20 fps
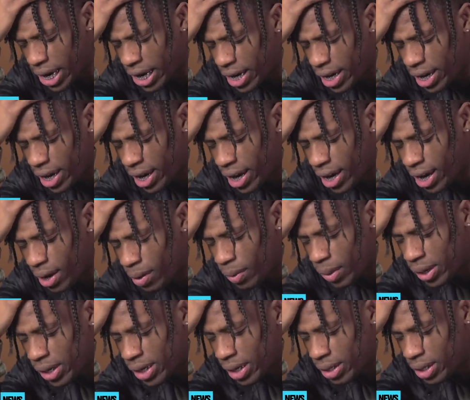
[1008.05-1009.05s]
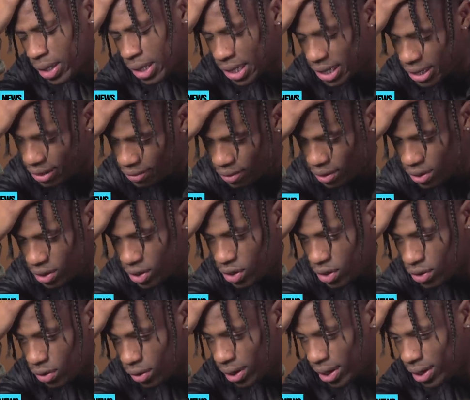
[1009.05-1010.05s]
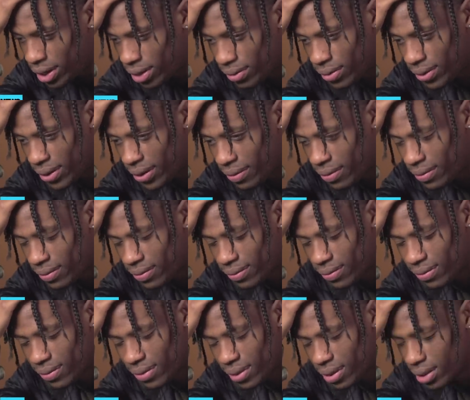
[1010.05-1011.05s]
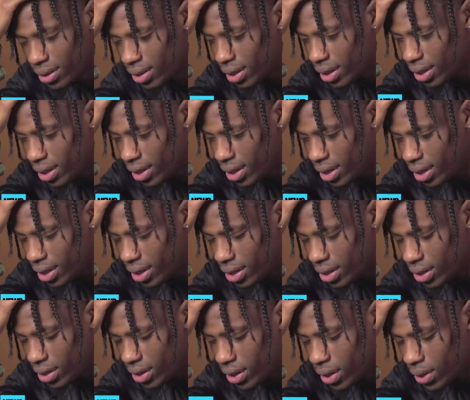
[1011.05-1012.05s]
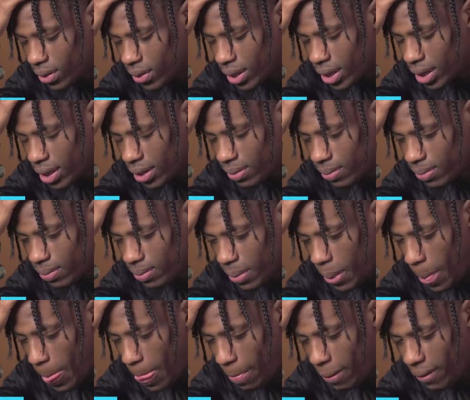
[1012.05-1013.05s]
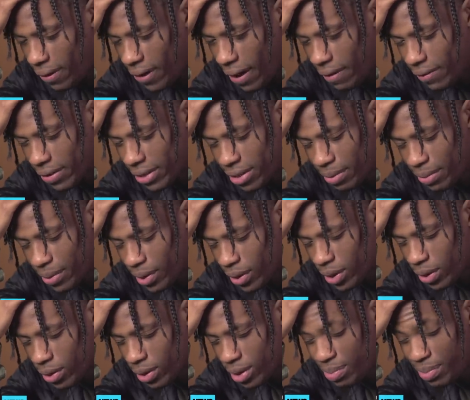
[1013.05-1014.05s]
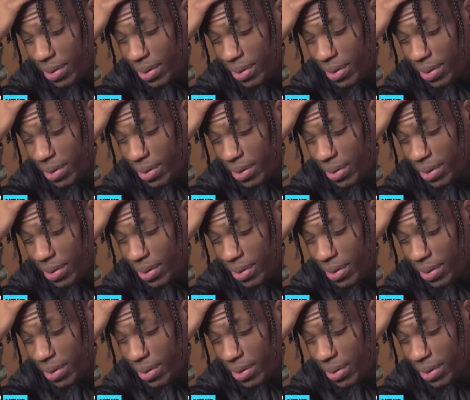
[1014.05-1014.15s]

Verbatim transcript: like, "Yeah, I wanted to just give you this joint and whatever." So um, he gave it to me on a U S